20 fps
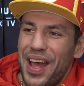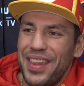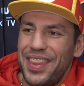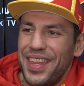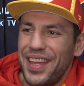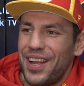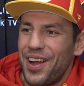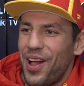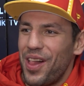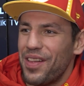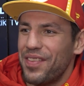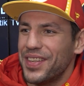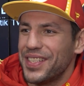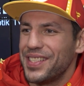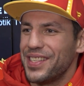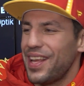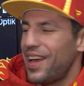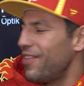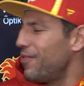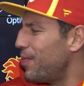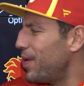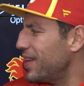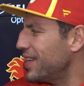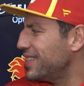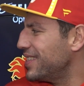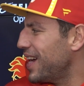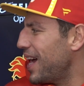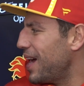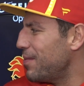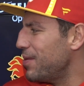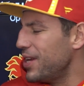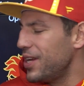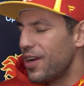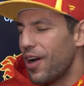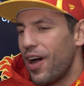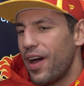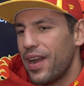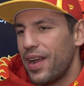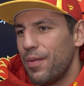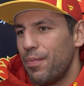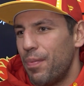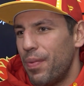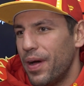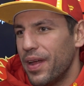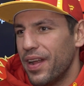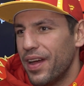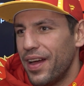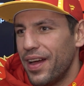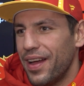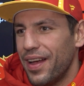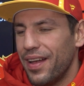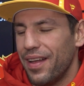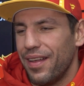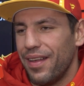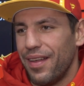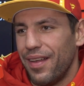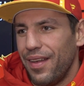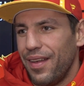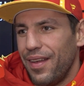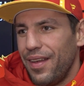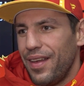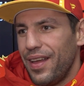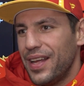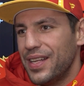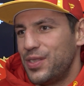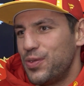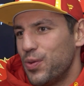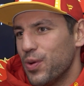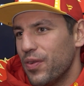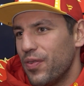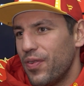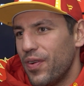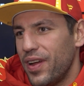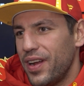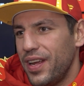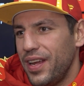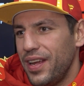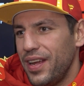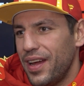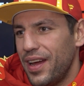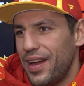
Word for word: I think all of us left by the time he got it but uh, it's real funny